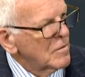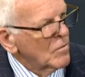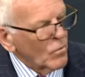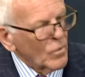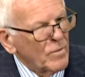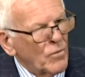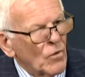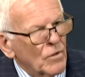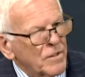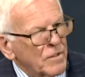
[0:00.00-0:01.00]
We
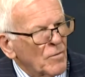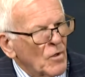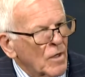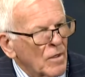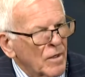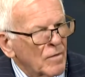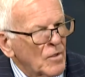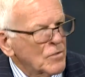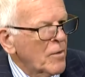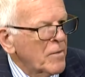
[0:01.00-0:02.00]
brought it to Mongolia
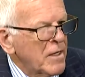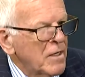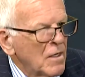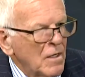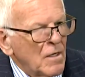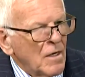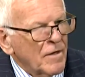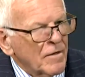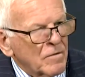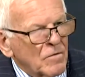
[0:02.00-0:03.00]
most probably at
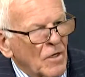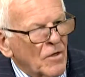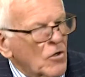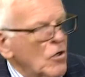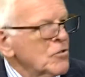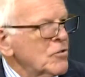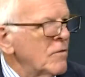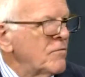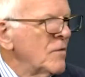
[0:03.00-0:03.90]
a cost of